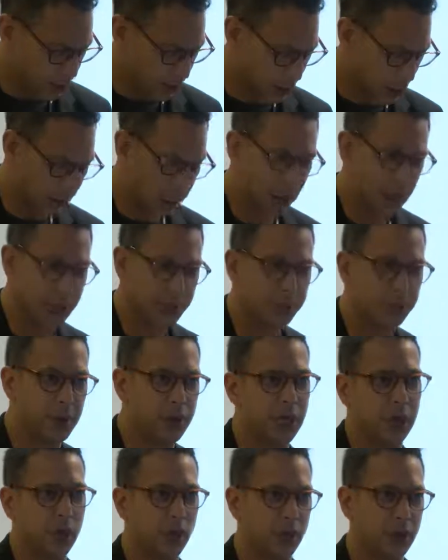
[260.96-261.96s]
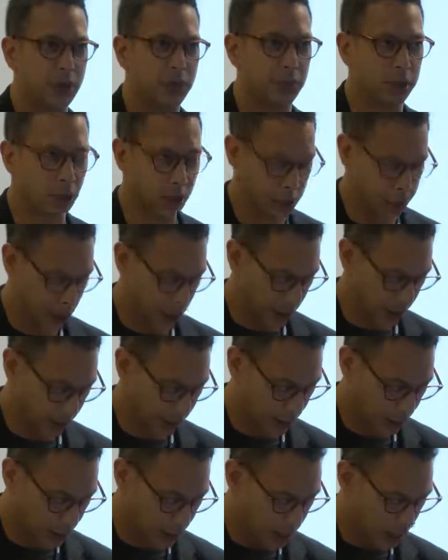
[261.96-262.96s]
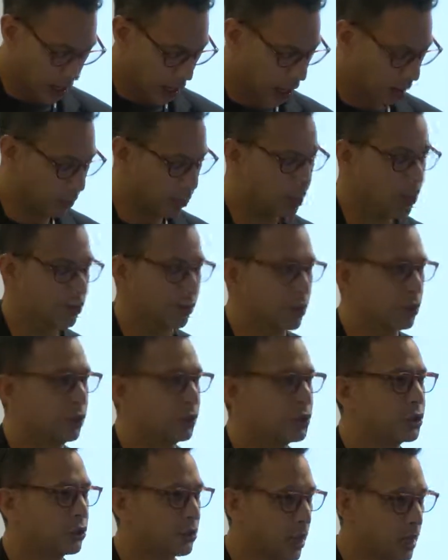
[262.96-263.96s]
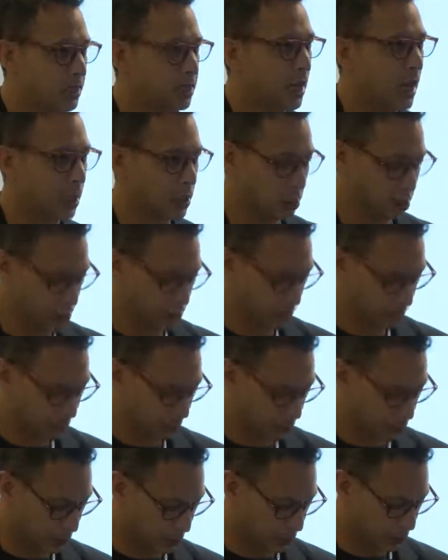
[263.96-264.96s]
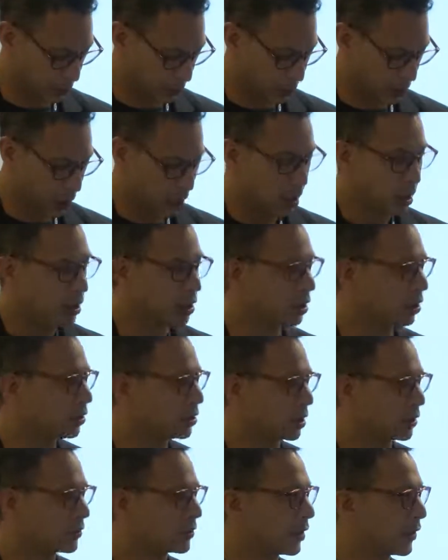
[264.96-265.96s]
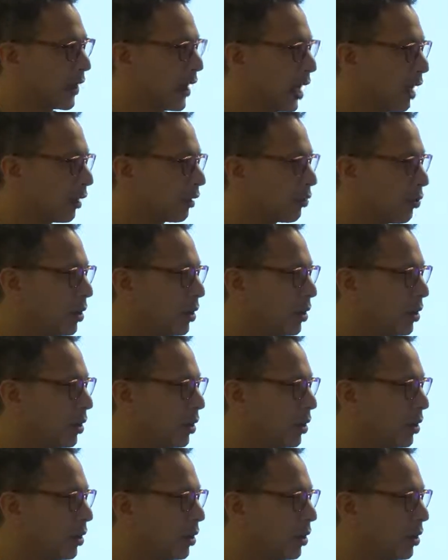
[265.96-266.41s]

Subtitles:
example is Bitcoin blockchain, which records transactions between users of that